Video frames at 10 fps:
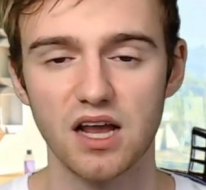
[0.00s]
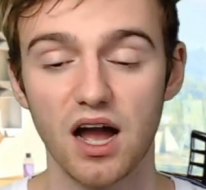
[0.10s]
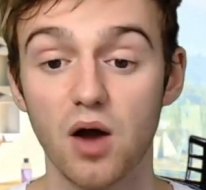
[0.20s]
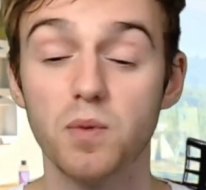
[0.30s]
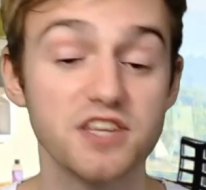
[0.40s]

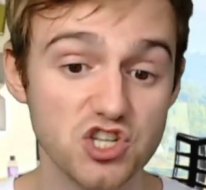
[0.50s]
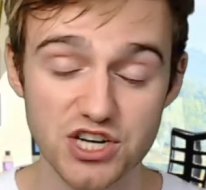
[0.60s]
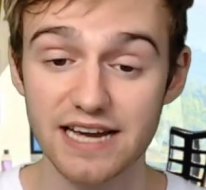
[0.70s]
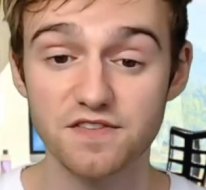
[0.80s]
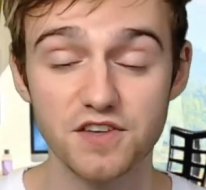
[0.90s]
With a
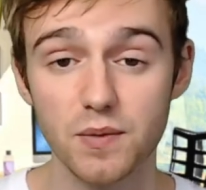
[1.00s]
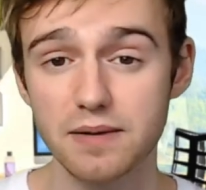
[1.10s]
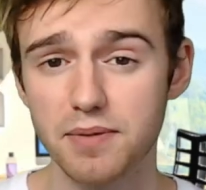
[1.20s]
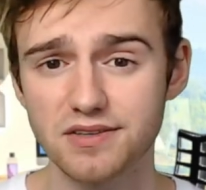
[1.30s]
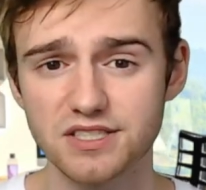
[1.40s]
shared viewing
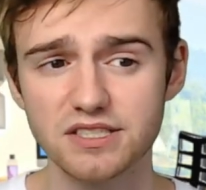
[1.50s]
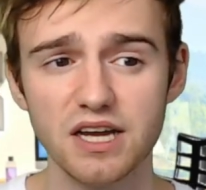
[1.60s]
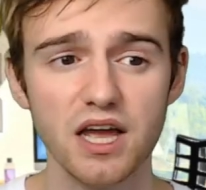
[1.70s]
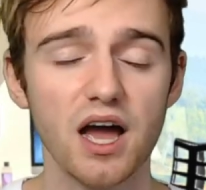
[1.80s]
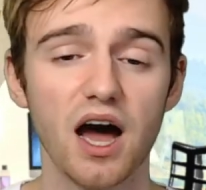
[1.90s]
button,
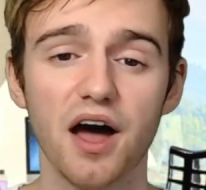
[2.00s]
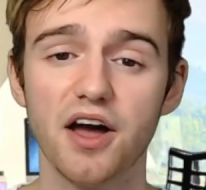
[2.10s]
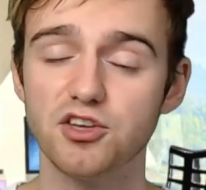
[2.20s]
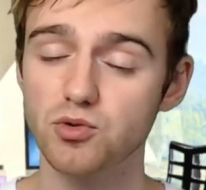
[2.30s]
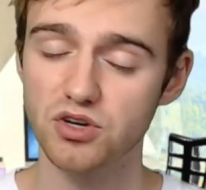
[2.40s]

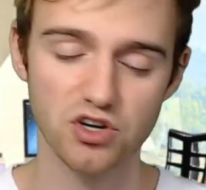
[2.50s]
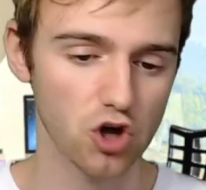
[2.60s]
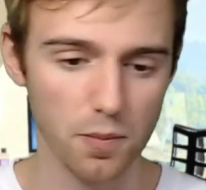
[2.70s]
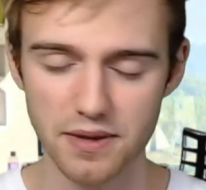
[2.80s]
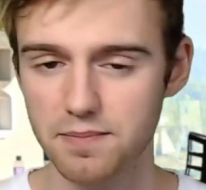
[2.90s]
you can
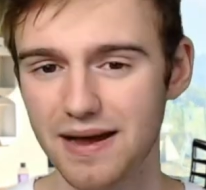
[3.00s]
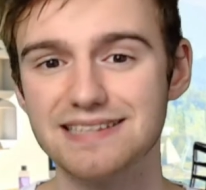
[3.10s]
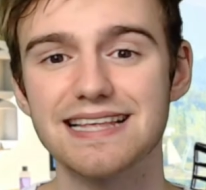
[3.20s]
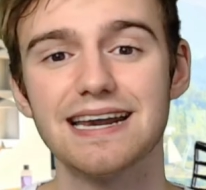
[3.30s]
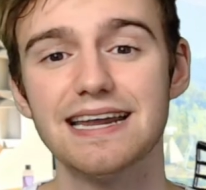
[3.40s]
copy and paste
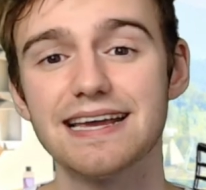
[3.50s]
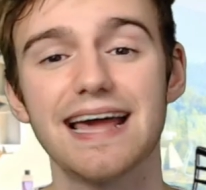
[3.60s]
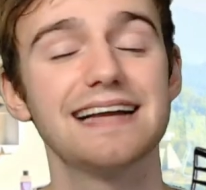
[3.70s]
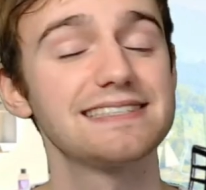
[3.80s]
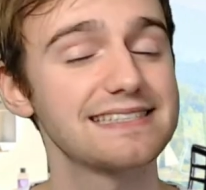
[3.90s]
that link
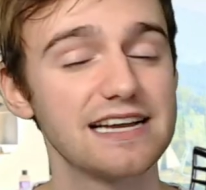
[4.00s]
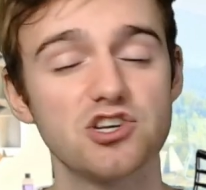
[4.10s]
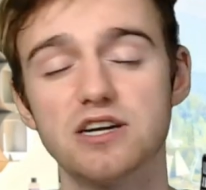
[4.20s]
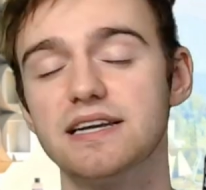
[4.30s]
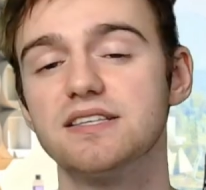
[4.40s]
and schedule
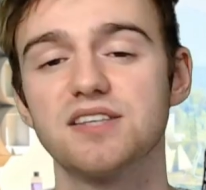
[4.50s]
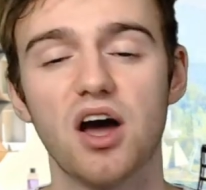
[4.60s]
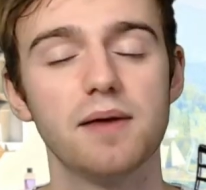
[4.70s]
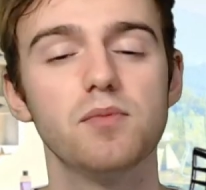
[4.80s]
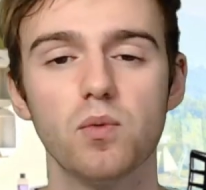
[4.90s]
in a
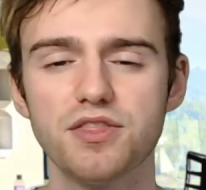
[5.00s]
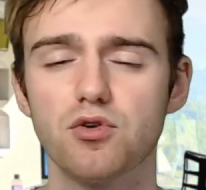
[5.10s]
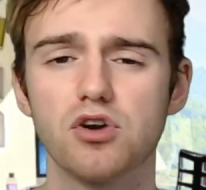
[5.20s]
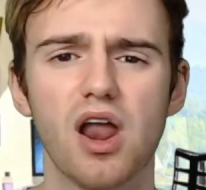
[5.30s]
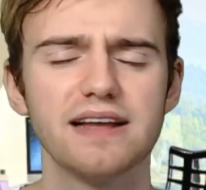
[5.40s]
time with your
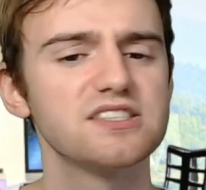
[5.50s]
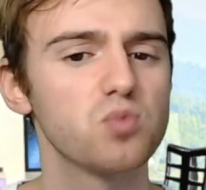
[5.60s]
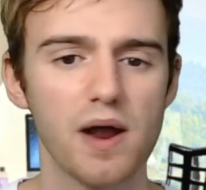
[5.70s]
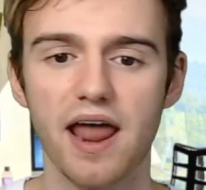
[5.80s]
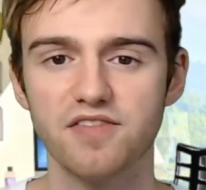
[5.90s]
clients
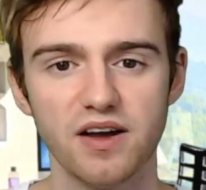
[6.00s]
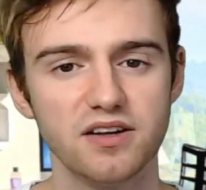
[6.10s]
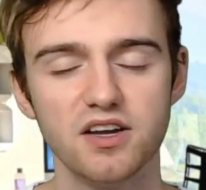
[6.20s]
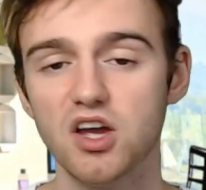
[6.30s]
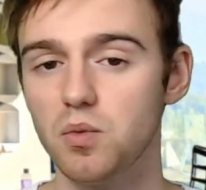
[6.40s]
whenever.
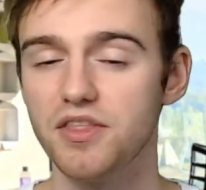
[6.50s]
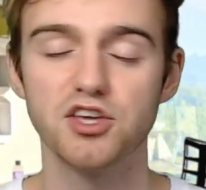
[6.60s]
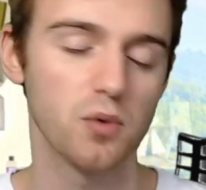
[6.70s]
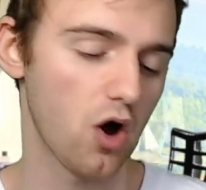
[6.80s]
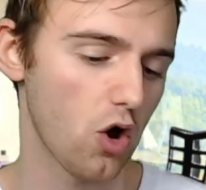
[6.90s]
Whether
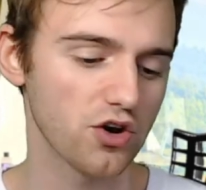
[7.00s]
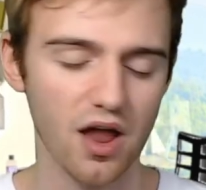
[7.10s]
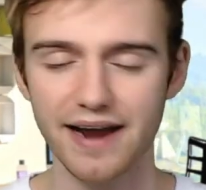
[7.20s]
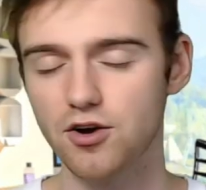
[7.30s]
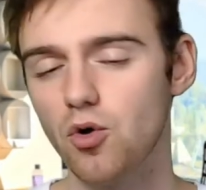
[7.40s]
you are
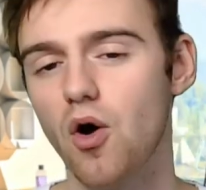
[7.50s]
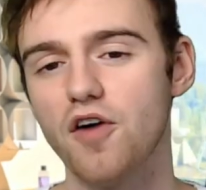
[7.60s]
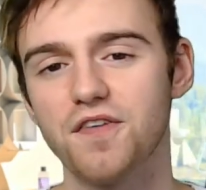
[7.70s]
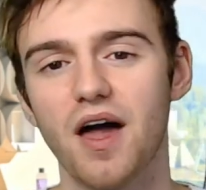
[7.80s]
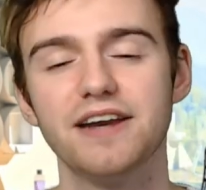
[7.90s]
online or
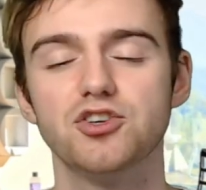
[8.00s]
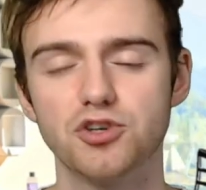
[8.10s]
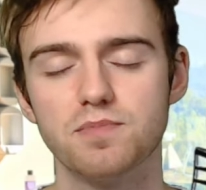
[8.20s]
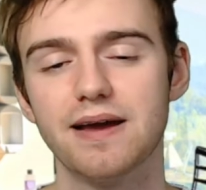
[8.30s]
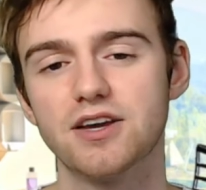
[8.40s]
offline, you
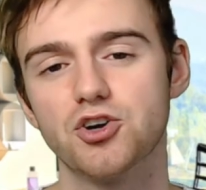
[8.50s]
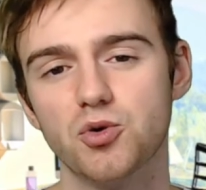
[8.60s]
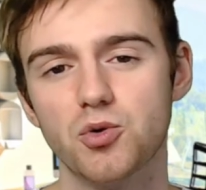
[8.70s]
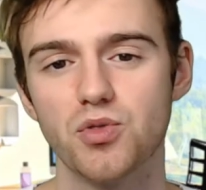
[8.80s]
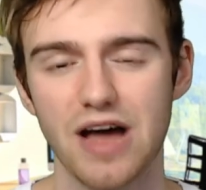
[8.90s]
can make a
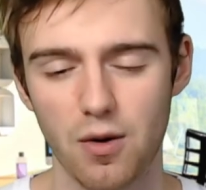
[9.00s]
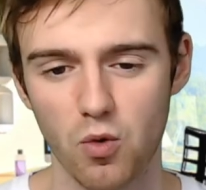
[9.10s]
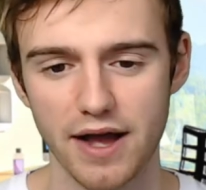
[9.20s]
call that way.